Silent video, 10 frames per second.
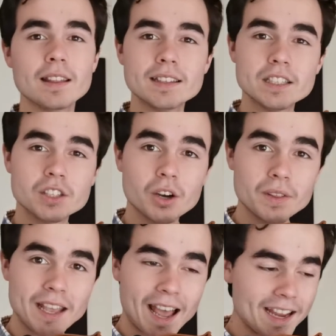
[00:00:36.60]
This is called
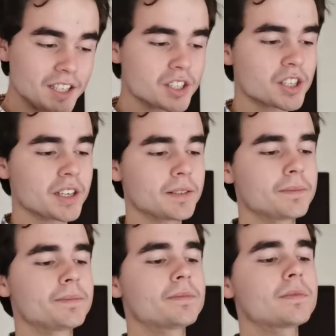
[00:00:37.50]
the A string.
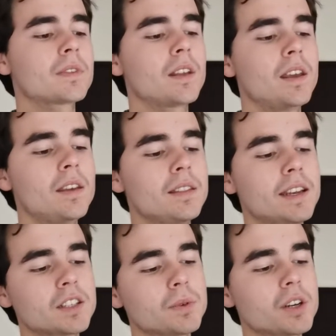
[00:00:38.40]
The
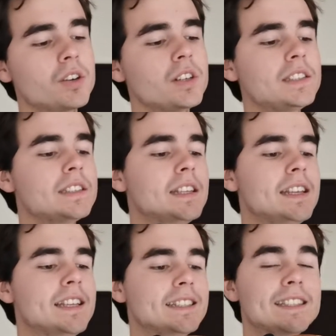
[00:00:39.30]
next one across
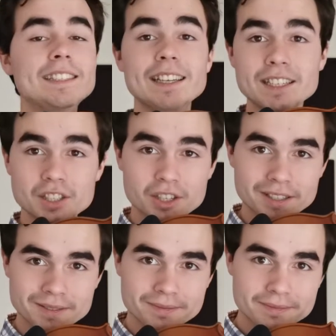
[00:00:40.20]
is the D
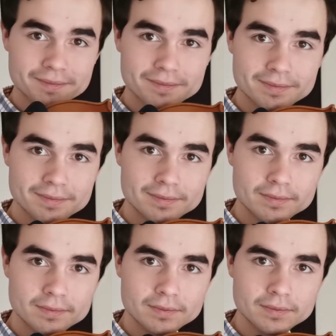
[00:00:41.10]
string.
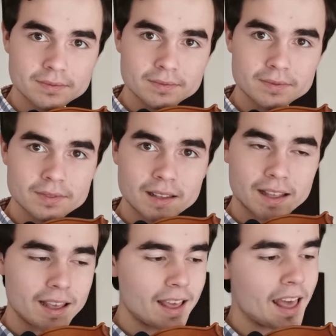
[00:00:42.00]

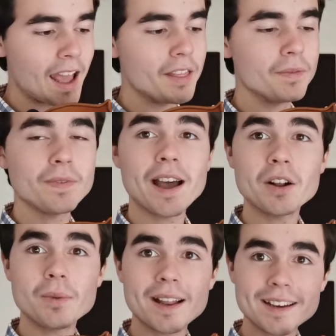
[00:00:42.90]
And the
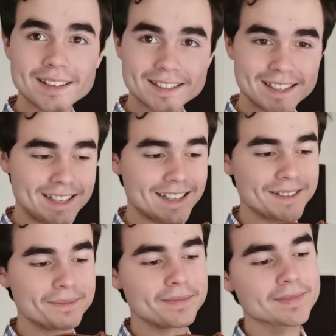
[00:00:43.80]
final one here
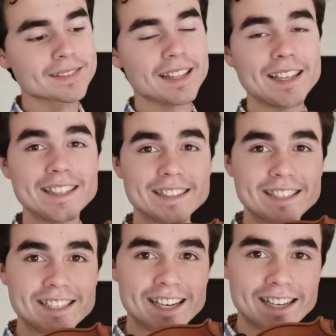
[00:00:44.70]
is the
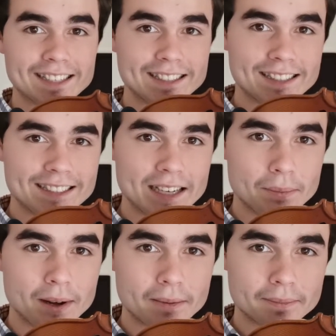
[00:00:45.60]
G, the deep
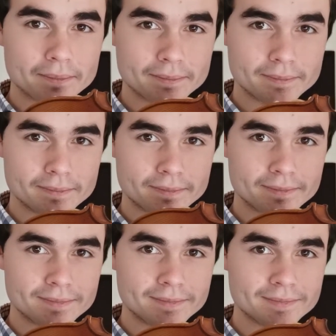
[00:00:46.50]
one.
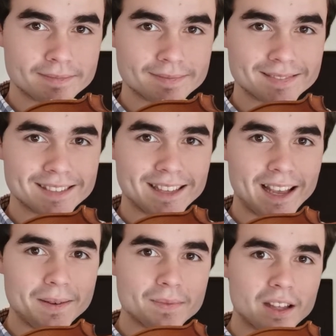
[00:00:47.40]

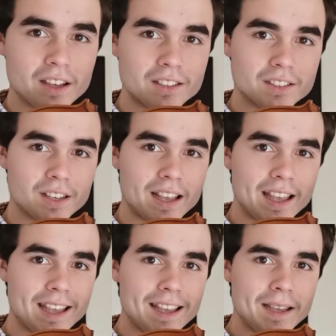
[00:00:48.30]
Okay, so
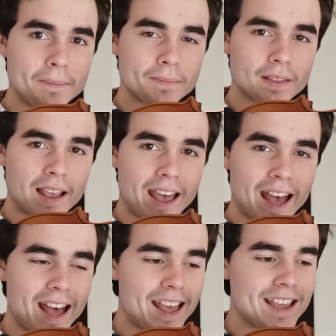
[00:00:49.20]
E,
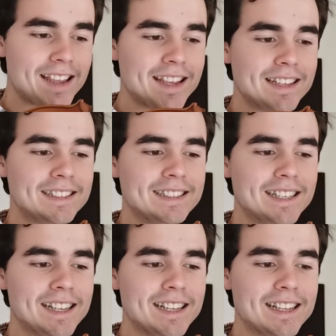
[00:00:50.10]
A,
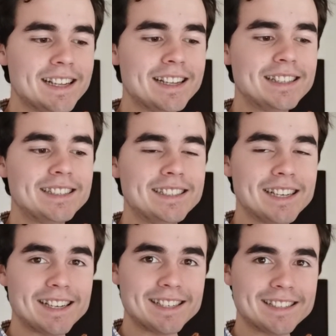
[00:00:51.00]
D,
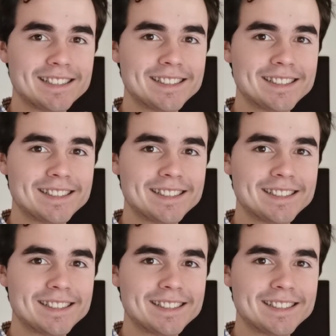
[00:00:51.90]
G.